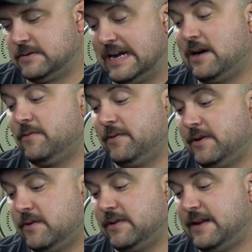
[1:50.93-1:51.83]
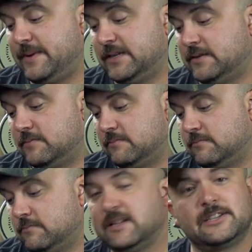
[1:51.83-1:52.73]
I don't really know what that means.
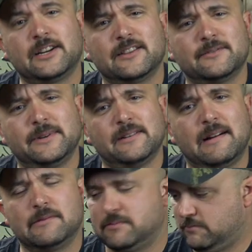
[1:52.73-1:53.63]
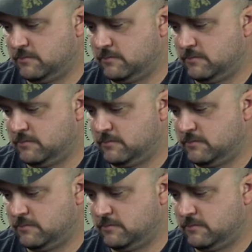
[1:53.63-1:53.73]
But let's check this beer out.